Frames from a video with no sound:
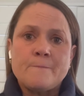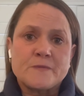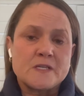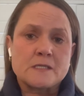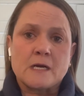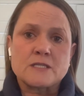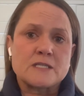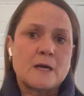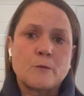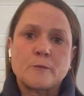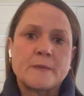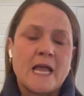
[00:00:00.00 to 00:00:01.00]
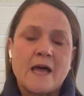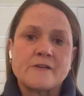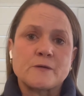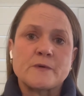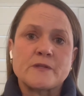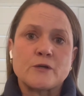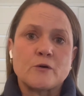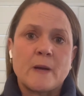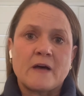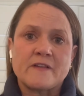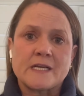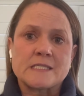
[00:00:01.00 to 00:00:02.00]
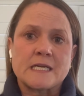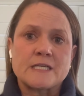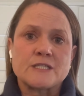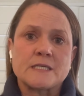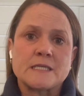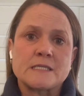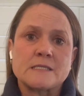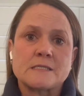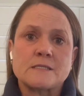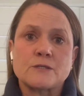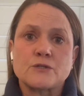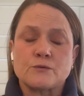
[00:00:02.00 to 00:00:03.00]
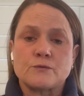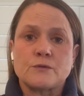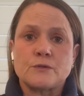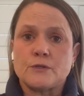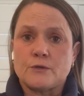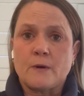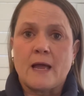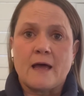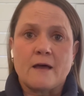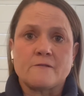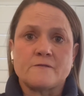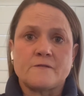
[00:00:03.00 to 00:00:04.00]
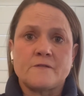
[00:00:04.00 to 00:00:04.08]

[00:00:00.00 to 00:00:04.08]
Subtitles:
discussion that we'll be having with you about vaccination is, should you have